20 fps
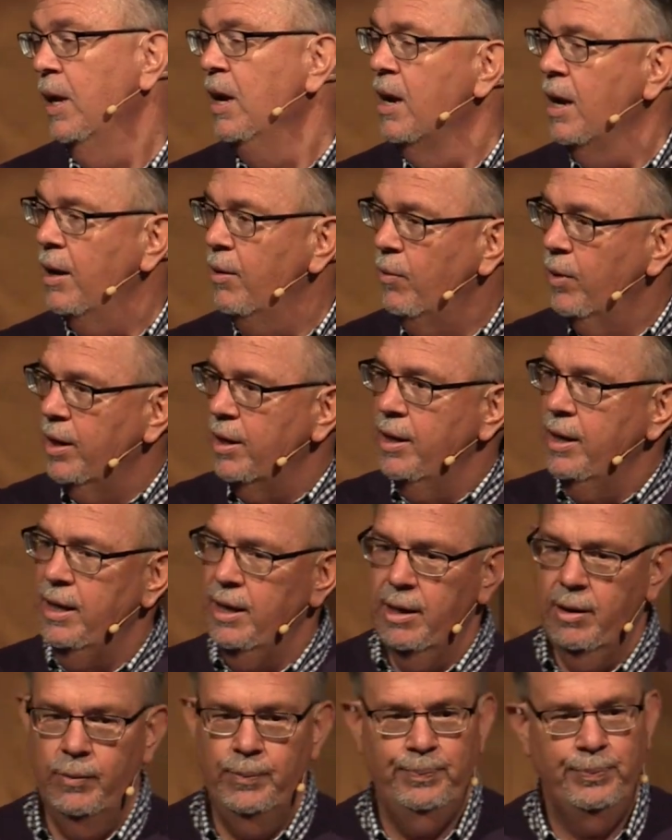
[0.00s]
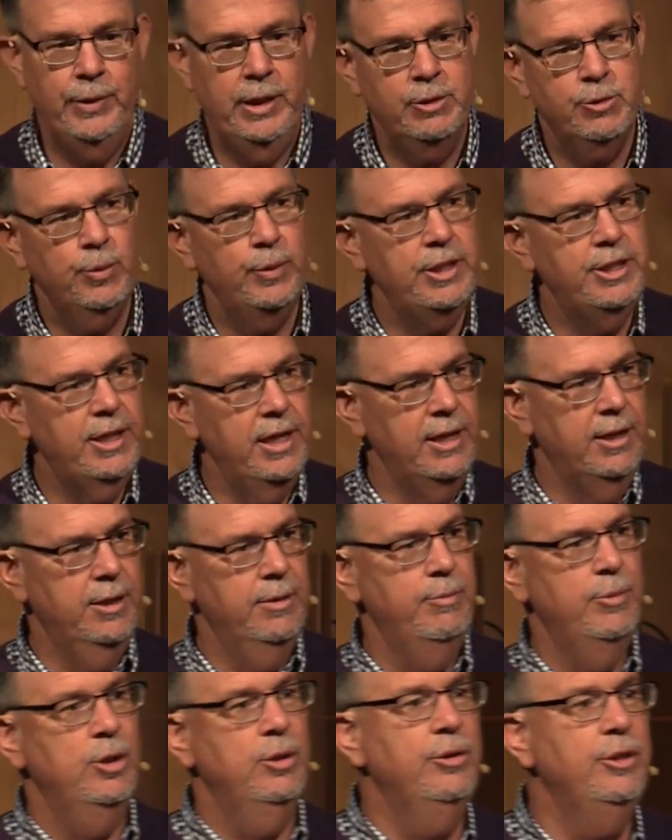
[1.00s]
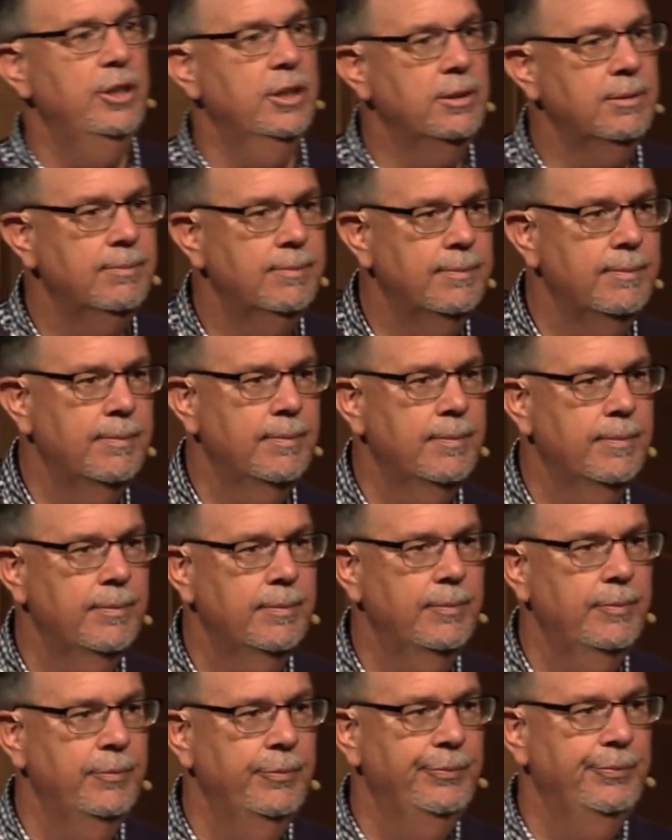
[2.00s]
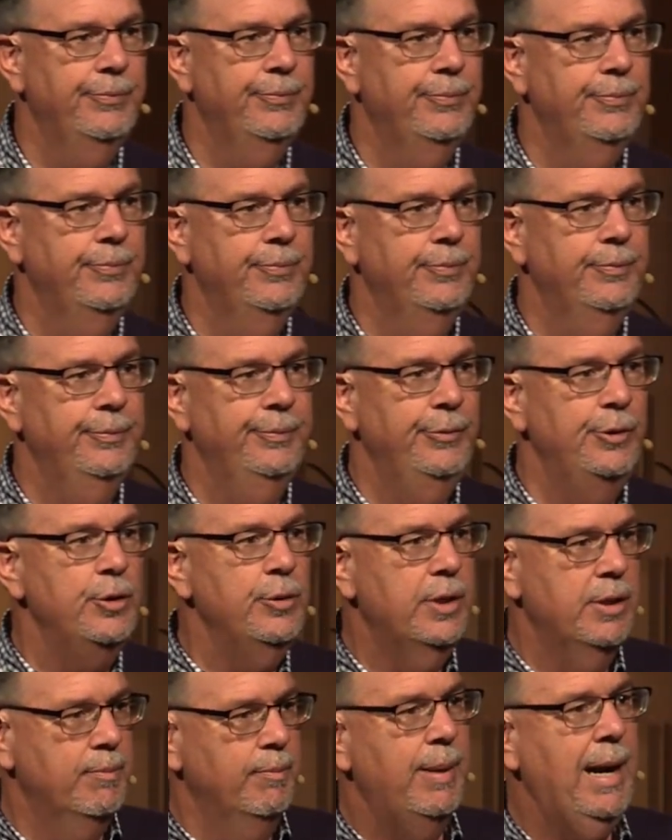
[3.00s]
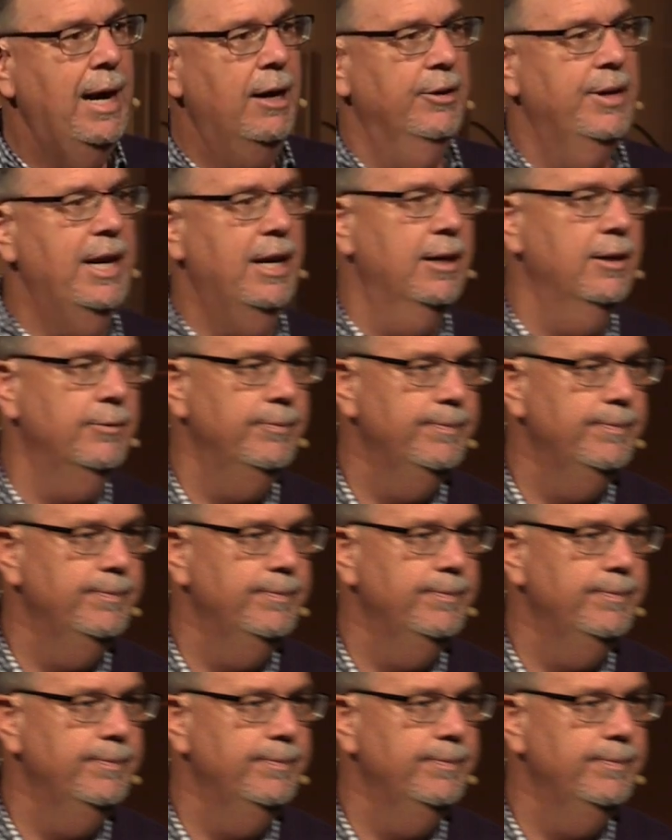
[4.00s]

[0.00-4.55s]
And right now, as we take communion, you can bow down.